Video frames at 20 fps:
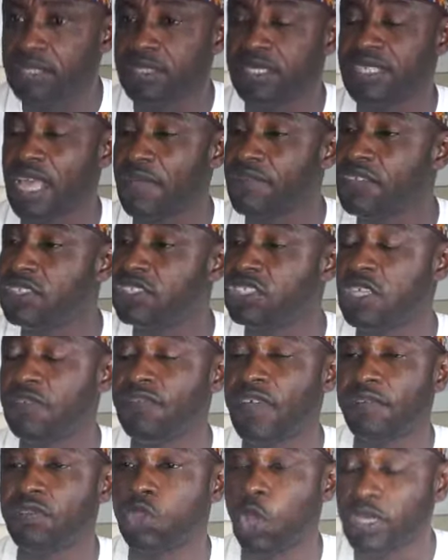The service chief
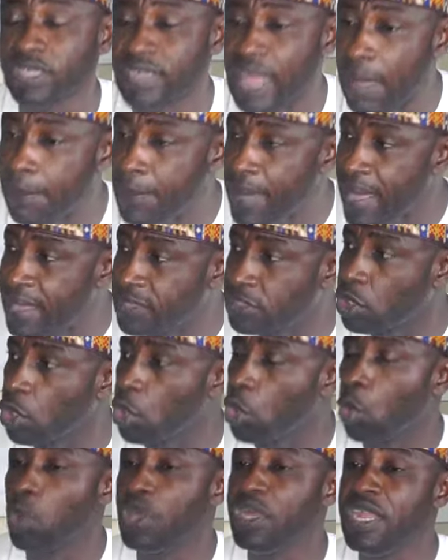have done their best.
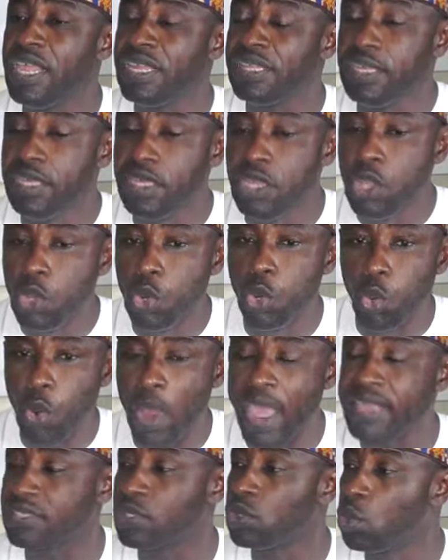We need new
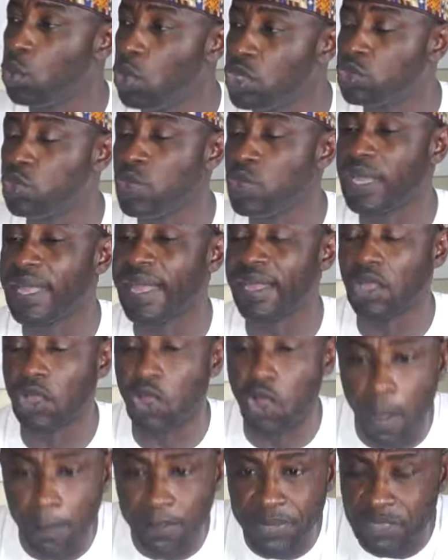ways in which we can
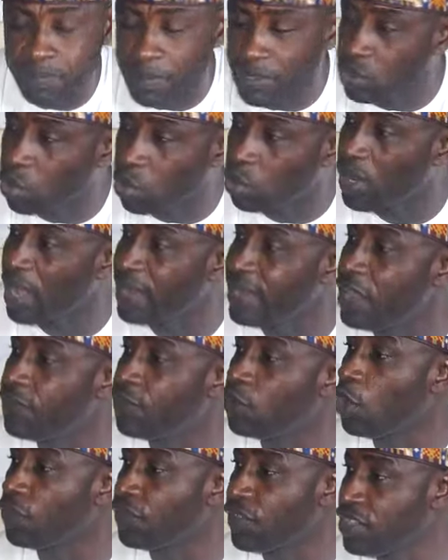curb this particular
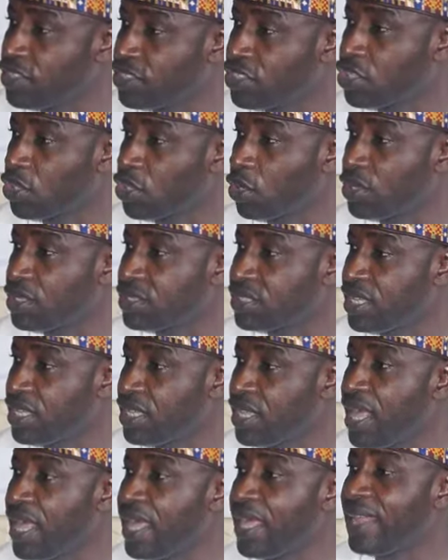level of
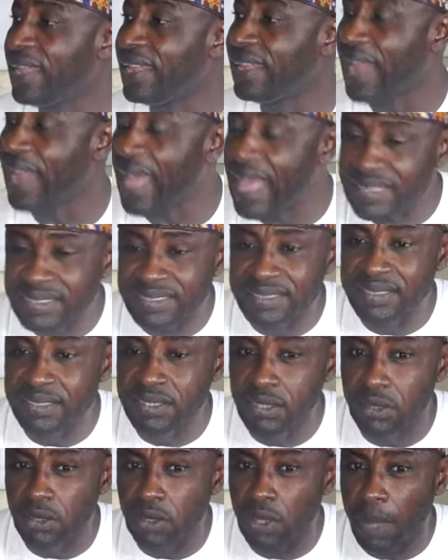insecurity.
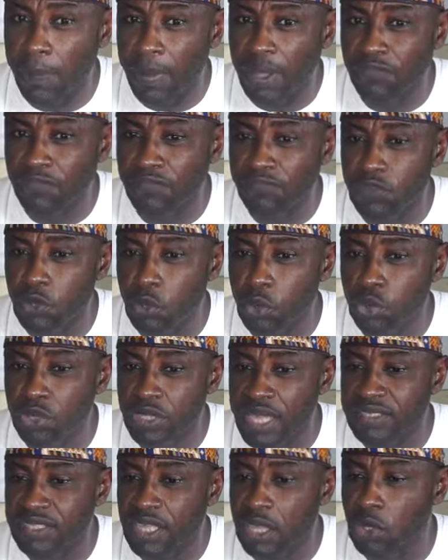About a few
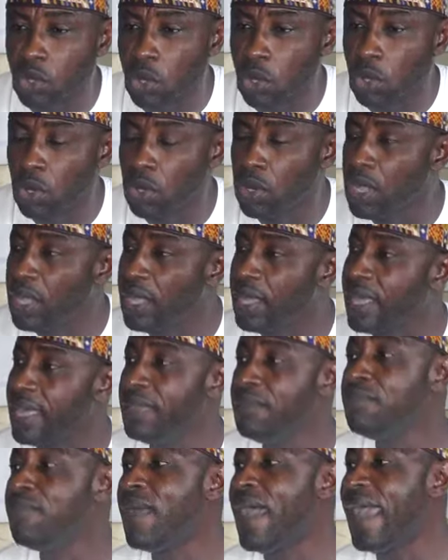days ago,
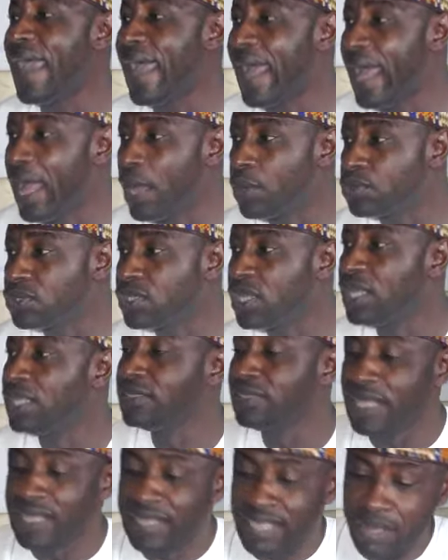in my house,
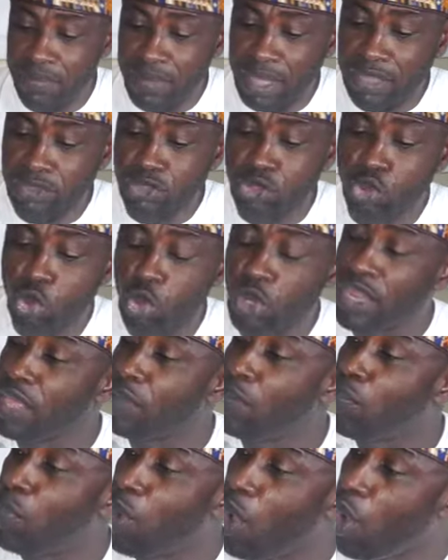they came and stole
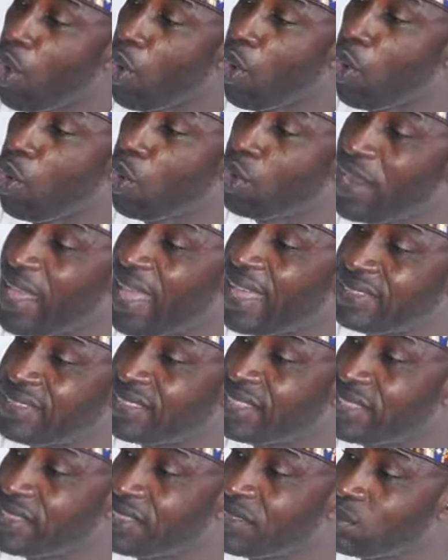a borehole
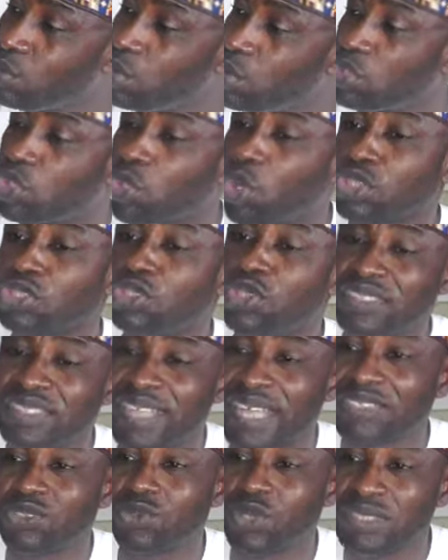engine, which cost less
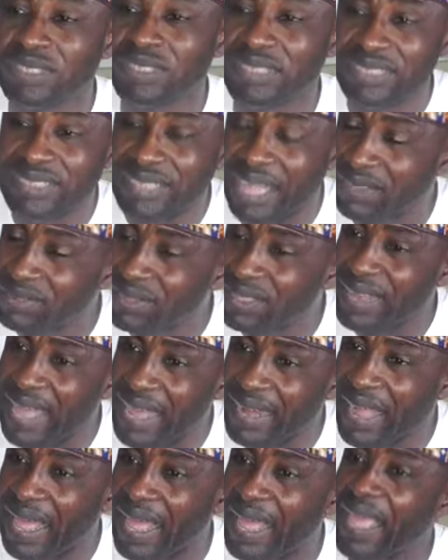than 20,000
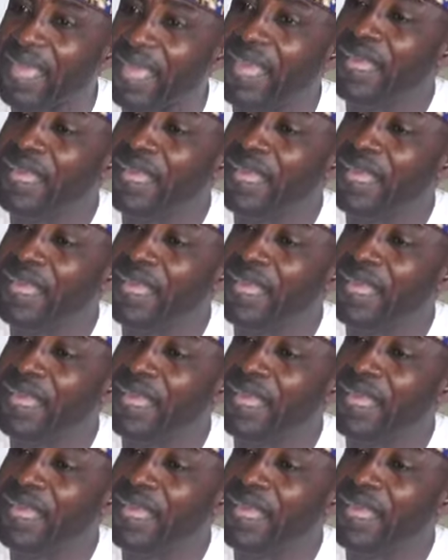naira.